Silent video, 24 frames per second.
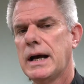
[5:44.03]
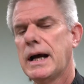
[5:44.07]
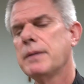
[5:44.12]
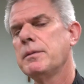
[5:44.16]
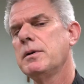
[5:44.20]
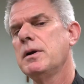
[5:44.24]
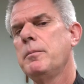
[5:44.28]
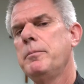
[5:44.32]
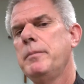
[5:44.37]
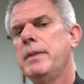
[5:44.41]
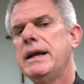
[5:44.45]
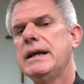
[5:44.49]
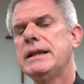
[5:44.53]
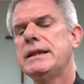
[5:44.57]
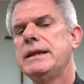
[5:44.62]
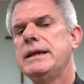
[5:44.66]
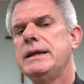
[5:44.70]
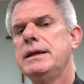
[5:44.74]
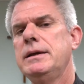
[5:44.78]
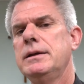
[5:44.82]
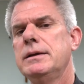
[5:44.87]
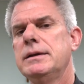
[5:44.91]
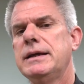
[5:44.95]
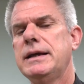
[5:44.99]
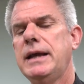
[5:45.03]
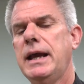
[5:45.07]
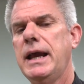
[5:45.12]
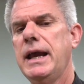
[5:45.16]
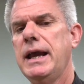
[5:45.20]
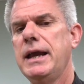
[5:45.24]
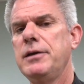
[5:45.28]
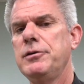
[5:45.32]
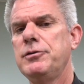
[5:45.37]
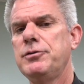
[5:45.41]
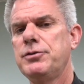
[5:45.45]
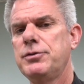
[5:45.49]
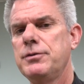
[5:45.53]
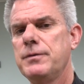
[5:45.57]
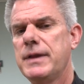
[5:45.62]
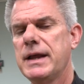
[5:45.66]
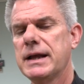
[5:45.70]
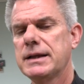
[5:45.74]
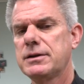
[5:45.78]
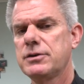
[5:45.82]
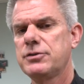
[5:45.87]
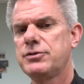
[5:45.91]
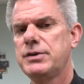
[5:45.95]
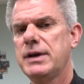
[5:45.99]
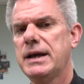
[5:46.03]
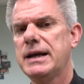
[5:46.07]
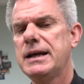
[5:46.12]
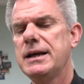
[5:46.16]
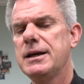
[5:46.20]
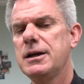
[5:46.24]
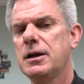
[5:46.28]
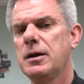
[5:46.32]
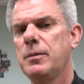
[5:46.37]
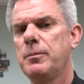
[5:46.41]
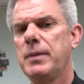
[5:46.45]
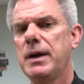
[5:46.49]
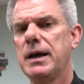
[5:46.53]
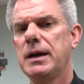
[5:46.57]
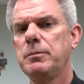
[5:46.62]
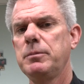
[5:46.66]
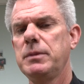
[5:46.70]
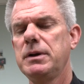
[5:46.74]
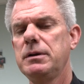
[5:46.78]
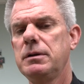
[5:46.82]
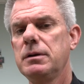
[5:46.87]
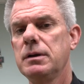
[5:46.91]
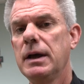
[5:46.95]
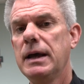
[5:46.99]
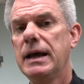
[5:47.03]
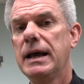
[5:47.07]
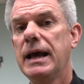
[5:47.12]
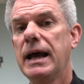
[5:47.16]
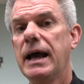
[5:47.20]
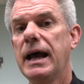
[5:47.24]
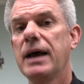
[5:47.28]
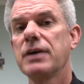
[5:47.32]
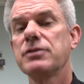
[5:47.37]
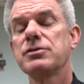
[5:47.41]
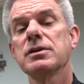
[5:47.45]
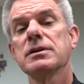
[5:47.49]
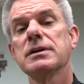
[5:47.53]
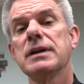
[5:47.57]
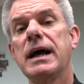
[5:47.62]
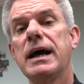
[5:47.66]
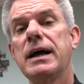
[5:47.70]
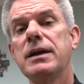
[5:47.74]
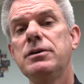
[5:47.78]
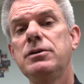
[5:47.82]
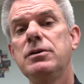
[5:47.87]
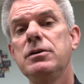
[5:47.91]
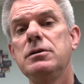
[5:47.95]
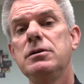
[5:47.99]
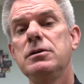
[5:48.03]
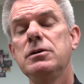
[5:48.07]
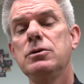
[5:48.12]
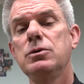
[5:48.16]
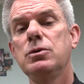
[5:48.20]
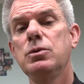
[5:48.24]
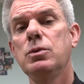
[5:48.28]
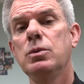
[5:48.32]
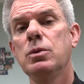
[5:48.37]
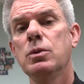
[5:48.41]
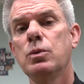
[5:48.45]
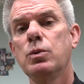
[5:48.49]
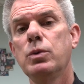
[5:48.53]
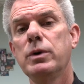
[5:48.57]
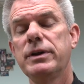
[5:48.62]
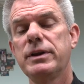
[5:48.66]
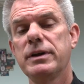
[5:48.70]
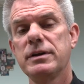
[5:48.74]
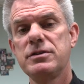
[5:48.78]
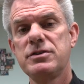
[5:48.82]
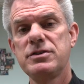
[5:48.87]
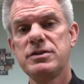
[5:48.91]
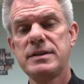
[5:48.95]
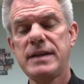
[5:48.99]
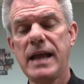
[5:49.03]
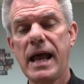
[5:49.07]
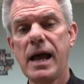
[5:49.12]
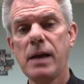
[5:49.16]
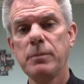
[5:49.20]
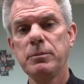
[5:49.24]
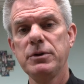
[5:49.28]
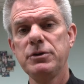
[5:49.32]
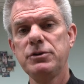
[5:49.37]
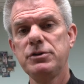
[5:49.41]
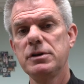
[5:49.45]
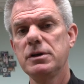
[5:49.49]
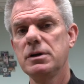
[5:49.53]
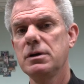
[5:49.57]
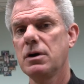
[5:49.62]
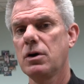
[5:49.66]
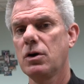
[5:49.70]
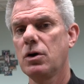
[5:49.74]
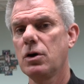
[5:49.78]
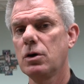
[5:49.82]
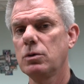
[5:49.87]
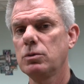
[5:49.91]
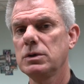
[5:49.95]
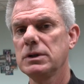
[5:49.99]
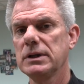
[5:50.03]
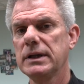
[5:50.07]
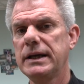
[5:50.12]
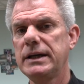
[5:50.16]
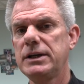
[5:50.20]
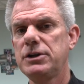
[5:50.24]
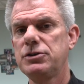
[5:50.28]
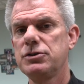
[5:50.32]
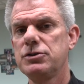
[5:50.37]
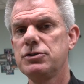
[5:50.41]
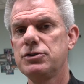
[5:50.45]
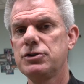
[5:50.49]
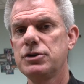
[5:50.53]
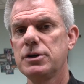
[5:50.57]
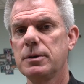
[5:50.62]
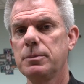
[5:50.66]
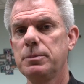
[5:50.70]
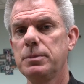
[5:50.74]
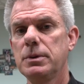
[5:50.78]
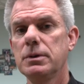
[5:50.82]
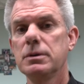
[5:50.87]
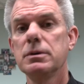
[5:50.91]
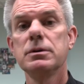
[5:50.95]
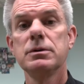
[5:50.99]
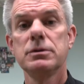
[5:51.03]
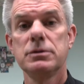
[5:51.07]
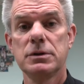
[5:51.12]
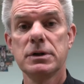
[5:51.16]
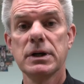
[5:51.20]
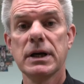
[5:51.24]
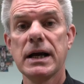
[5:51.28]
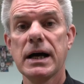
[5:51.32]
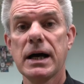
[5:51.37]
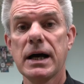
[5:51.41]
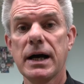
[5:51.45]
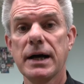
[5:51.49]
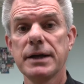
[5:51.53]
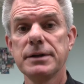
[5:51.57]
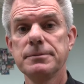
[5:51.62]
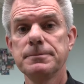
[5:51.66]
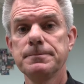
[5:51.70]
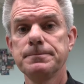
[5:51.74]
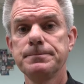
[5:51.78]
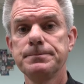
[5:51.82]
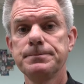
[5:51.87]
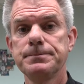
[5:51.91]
I'm going to make the case that the second commandment has a lot to do with establishing our relationship to God,